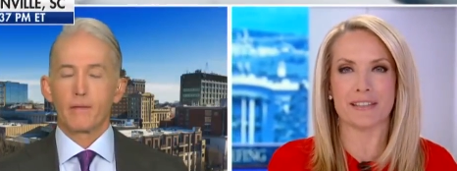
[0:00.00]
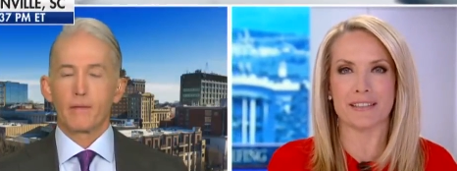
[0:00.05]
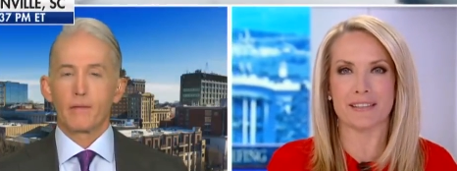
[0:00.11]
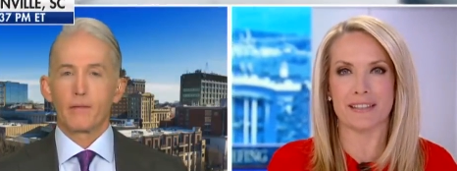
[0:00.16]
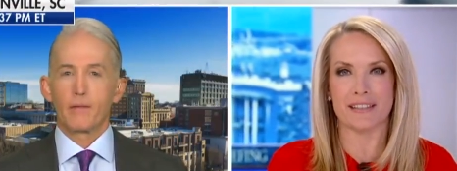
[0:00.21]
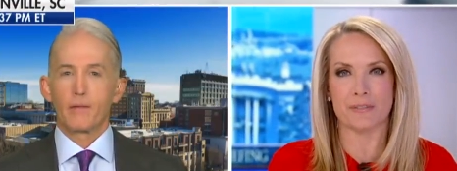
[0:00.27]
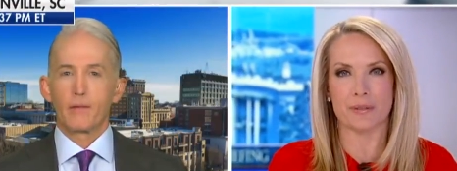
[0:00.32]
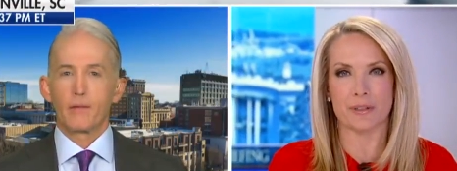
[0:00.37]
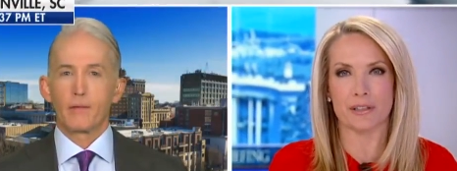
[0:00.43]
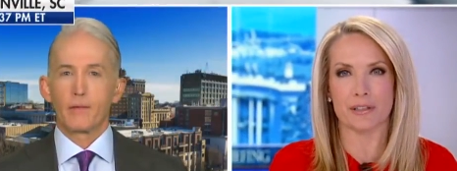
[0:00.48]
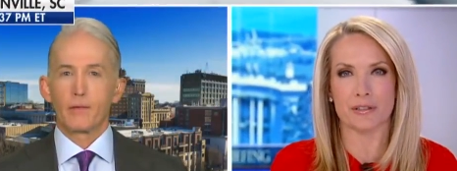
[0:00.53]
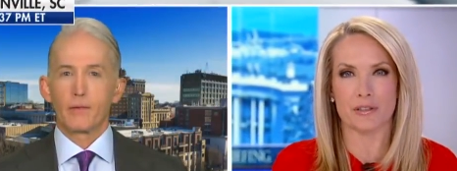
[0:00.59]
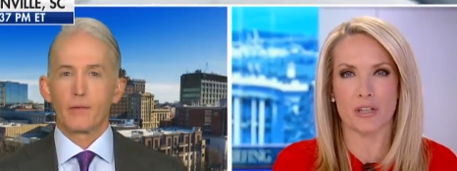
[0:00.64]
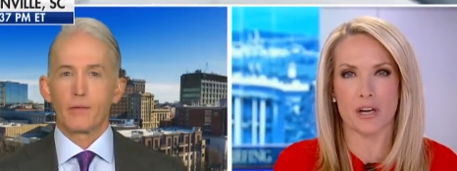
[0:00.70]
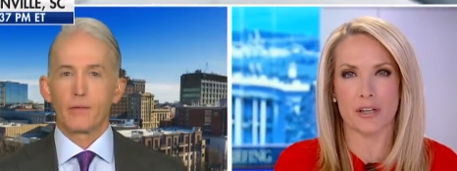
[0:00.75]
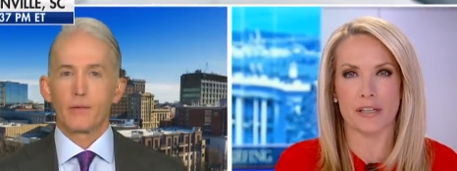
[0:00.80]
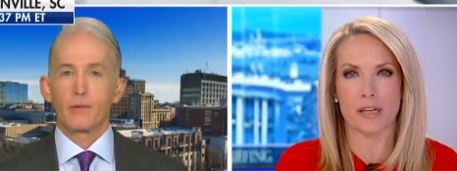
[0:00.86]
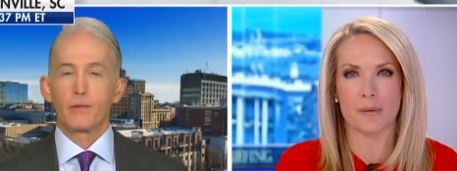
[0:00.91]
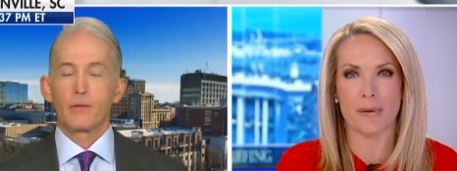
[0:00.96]
Speaker 1: that they were
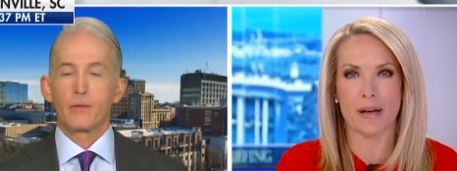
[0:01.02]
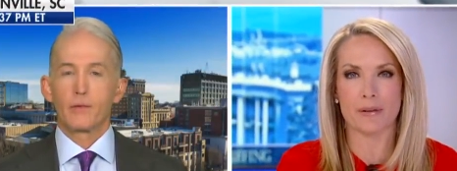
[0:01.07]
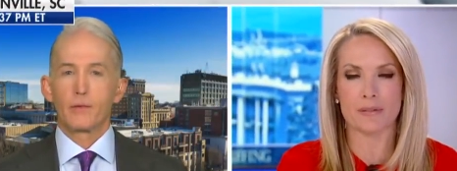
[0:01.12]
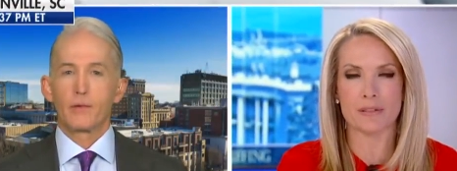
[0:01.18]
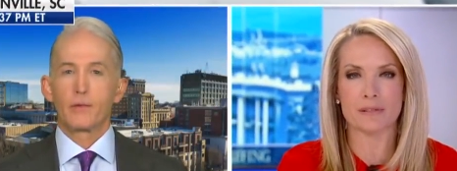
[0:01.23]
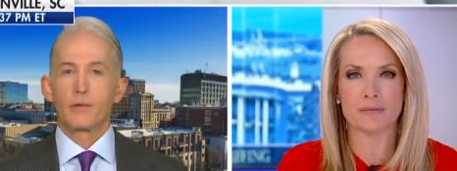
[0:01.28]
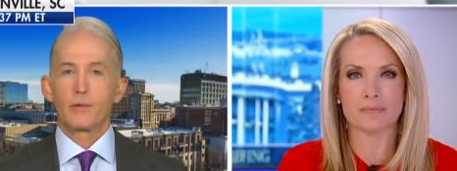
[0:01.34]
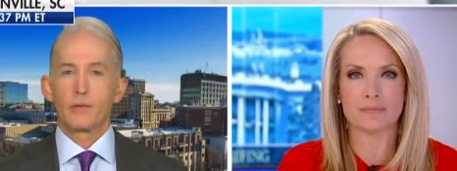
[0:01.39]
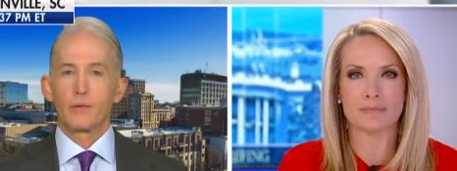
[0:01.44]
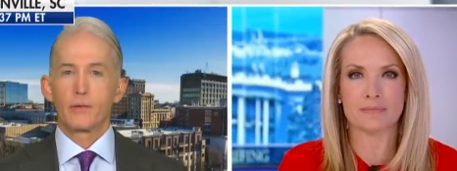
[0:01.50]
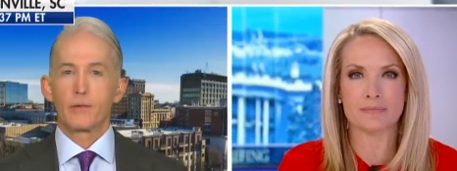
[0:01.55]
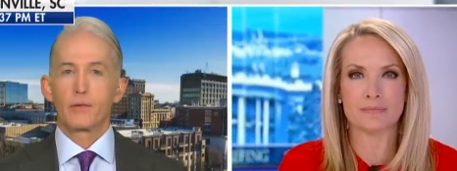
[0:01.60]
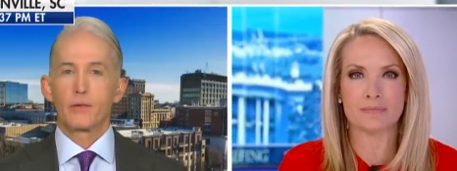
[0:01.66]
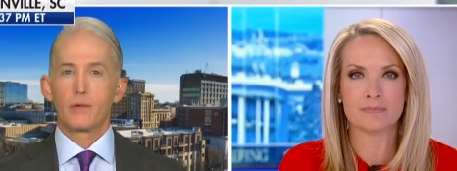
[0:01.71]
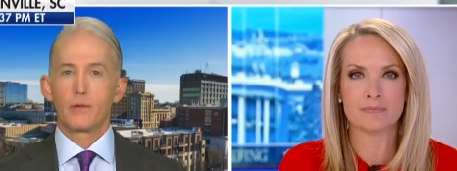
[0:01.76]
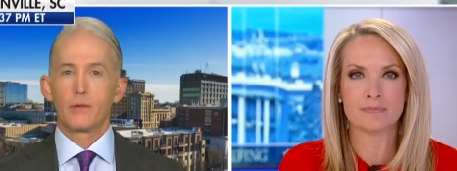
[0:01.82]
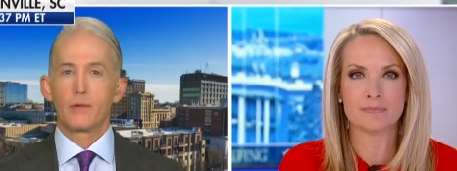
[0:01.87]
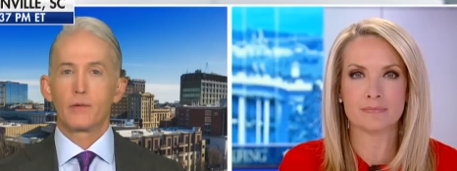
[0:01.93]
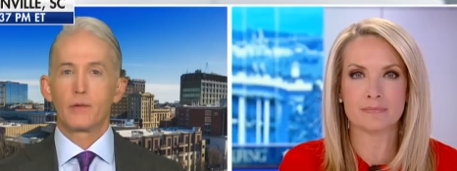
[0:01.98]
talking about.
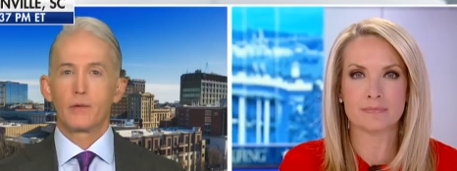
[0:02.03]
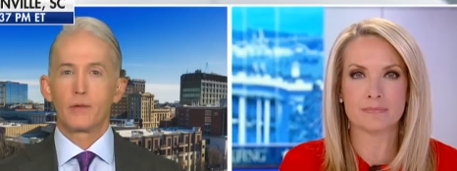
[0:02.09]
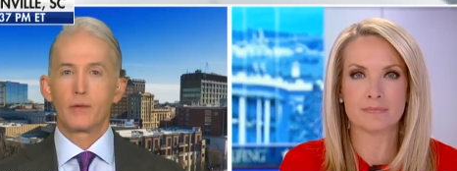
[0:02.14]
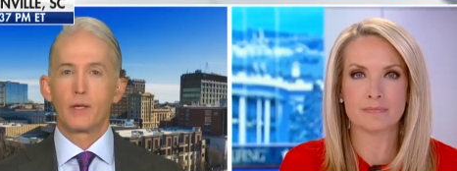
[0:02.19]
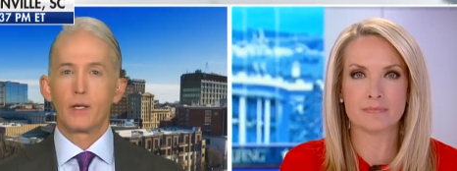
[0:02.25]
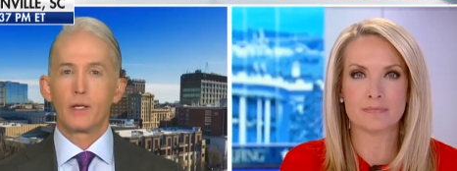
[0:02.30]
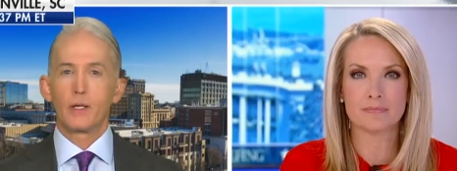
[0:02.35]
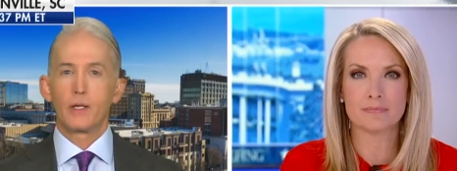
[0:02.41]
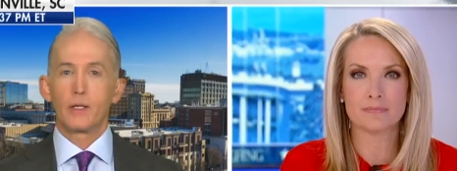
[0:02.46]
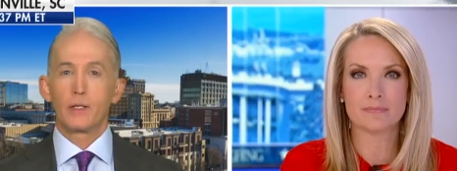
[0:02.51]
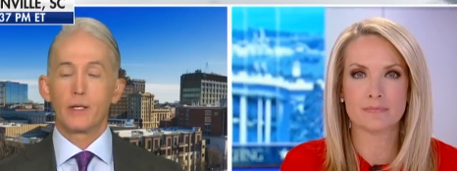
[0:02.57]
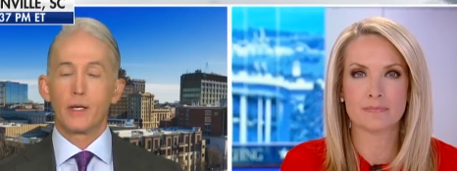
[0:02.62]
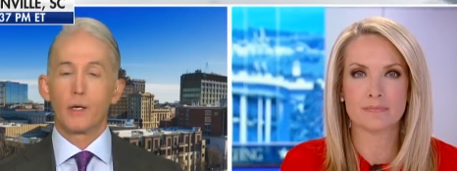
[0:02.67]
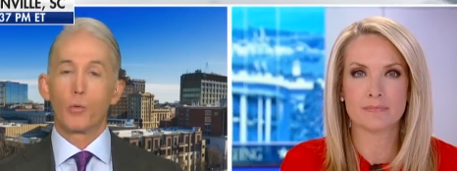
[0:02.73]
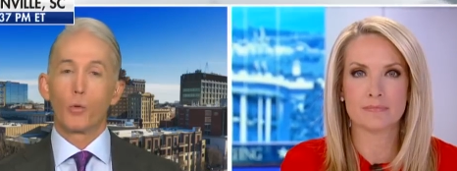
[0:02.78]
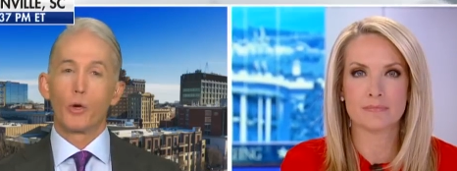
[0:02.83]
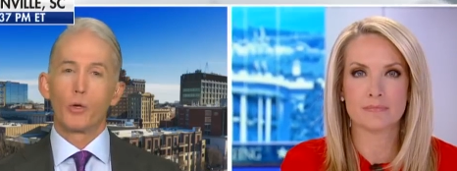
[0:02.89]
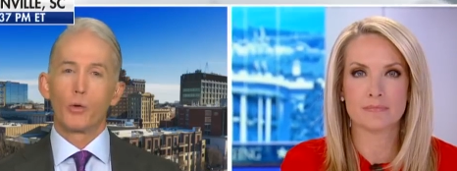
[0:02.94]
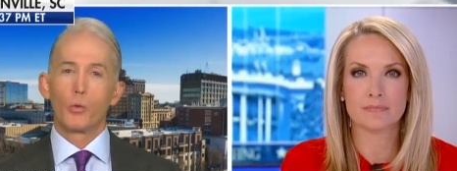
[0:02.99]

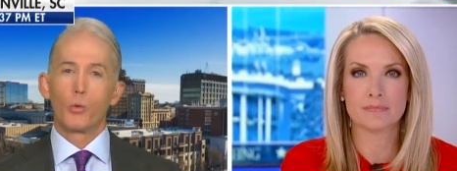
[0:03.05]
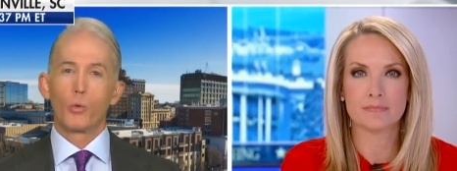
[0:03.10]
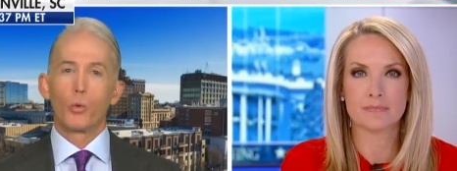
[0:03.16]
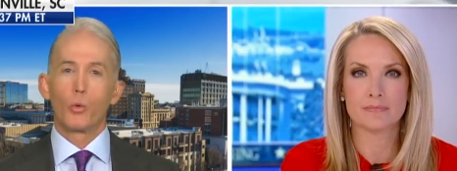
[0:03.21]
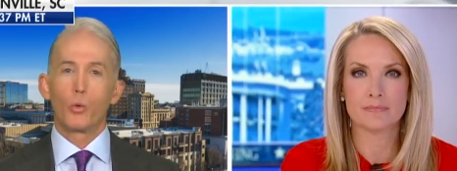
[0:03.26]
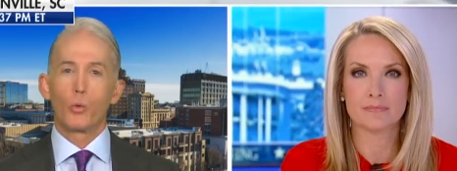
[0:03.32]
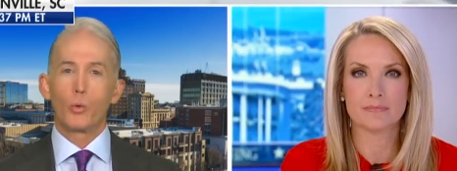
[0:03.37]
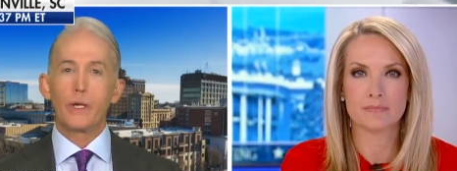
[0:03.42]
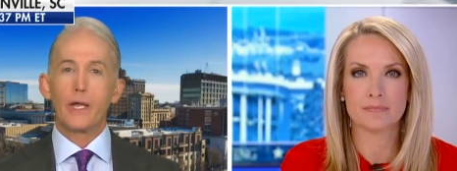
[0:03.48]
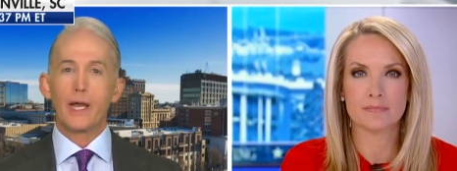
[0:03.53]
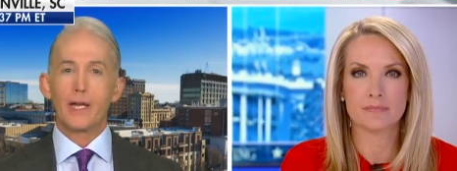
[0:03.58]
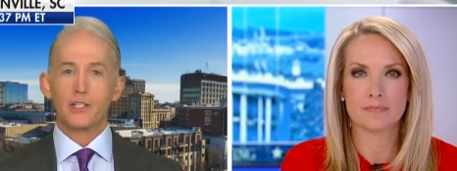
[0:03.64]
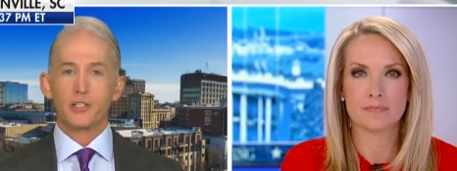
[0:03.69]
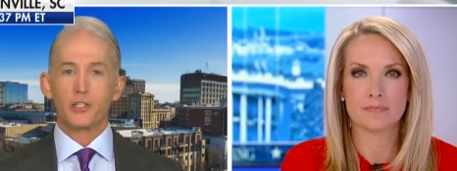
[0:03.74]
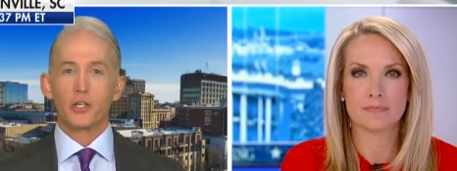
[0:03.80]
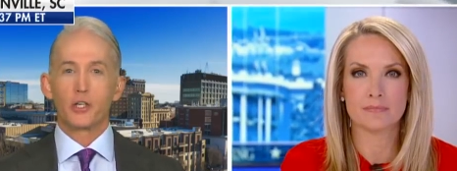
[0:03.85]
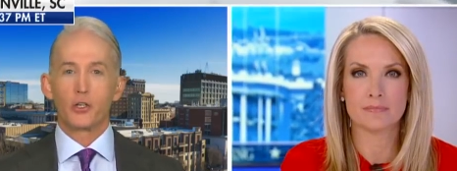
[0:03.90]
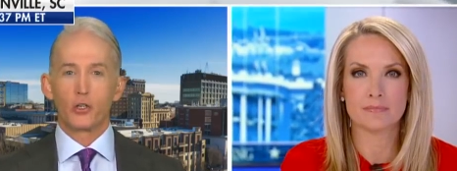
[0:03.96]
Speaker 2: Yeah, we, we actually